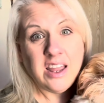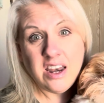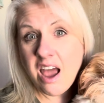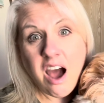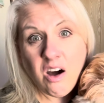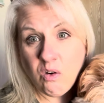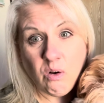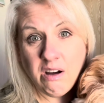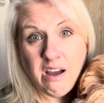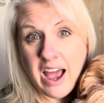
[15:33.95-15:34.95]

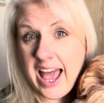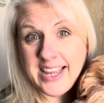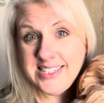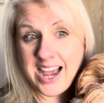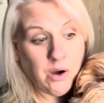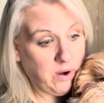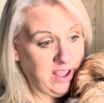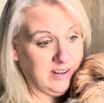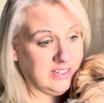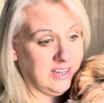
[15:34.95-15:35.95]
No, I doubt
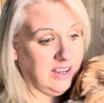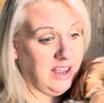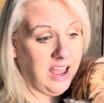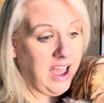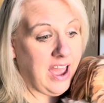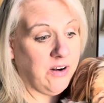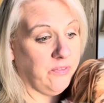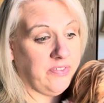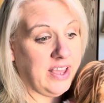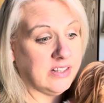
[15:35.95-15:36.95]
it. I
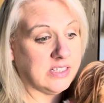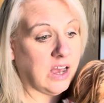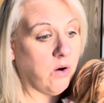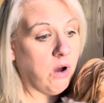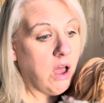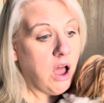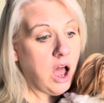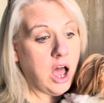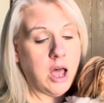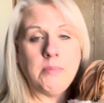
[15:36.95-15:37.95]
don't think so.
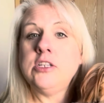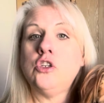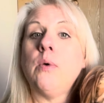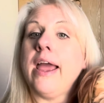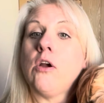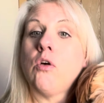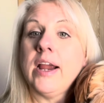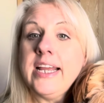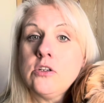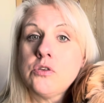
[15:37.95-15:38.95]
Um, do I
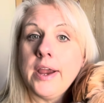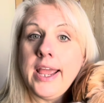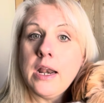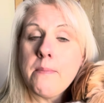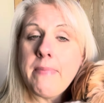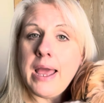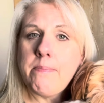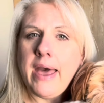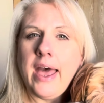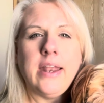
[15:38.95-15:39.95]
crate train my
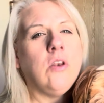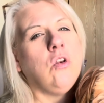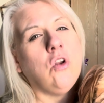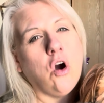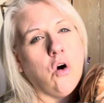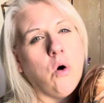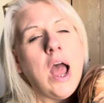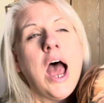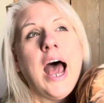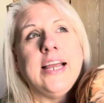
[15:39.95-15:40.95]
pet? No.
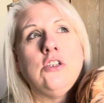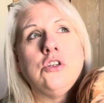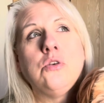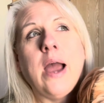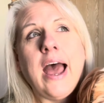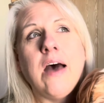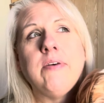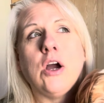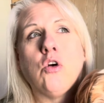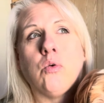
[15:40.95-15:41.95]
I do have
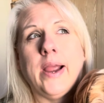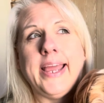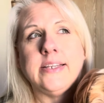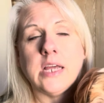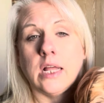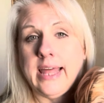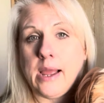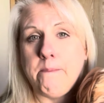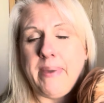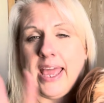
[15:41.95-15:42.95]
a crate, like
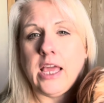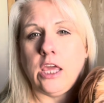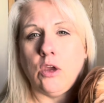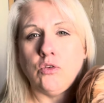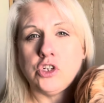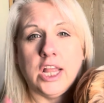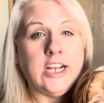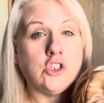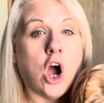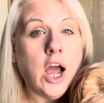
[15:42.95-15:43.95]
a big, huge,
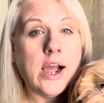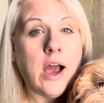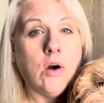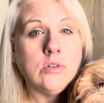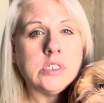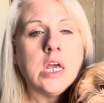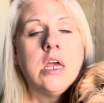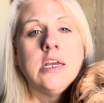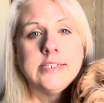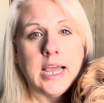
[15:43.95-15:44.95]
like doghouse
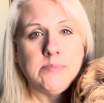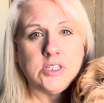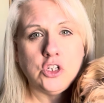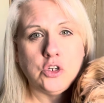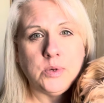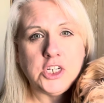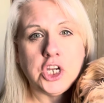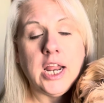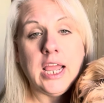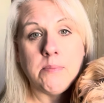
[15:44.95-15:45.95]
type
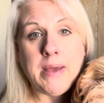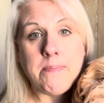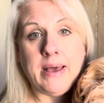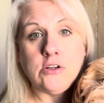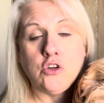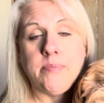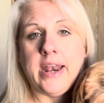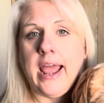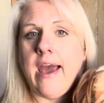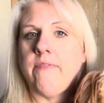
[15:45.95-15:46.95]
situation in my bedroom that
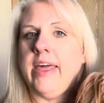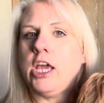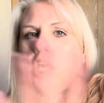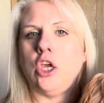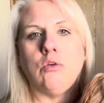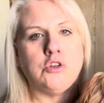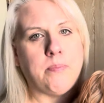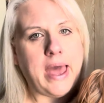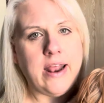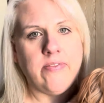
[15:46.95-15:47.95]
I have like a huge
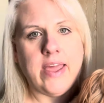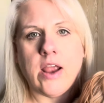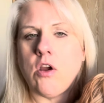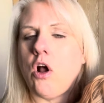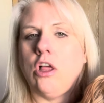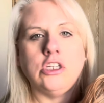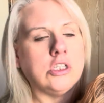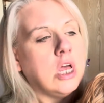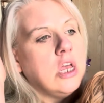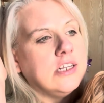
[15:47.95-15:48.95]
bed in there and all
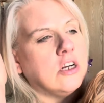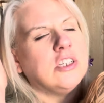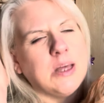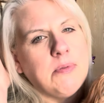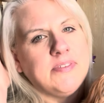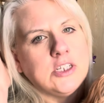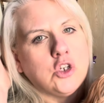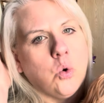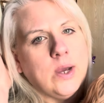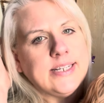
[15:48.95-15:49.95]
his, or some of his
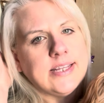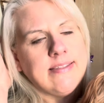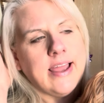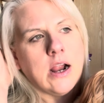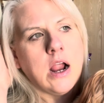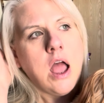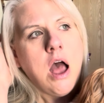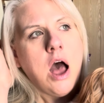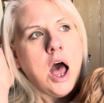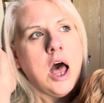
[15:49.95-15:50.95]
toys in there.
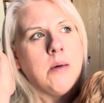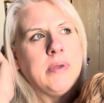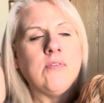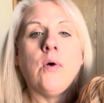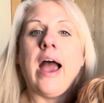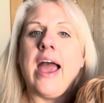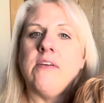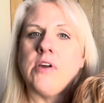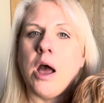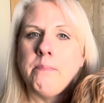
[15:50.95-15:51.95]
Um, if I
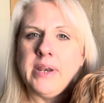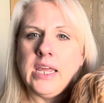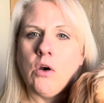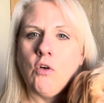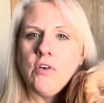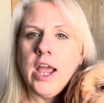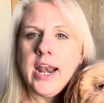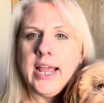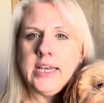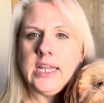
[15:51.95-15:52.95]
have company over
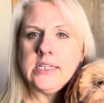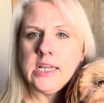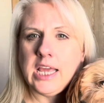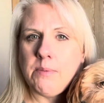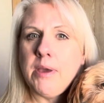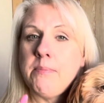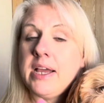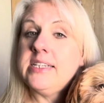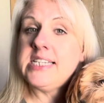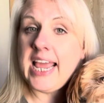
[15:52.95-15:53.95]
and I need to keep him
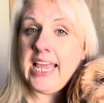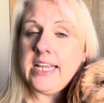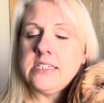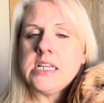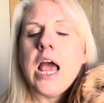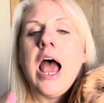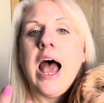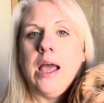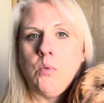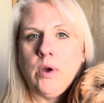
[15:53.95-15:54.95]
contained,
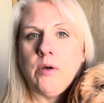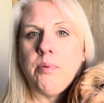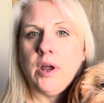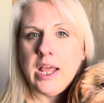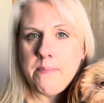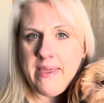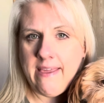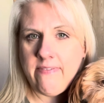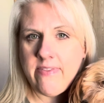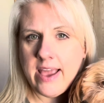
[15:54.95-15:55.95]
I will put him
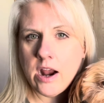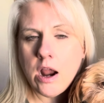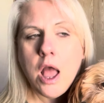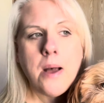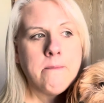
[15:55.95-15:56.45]
in there.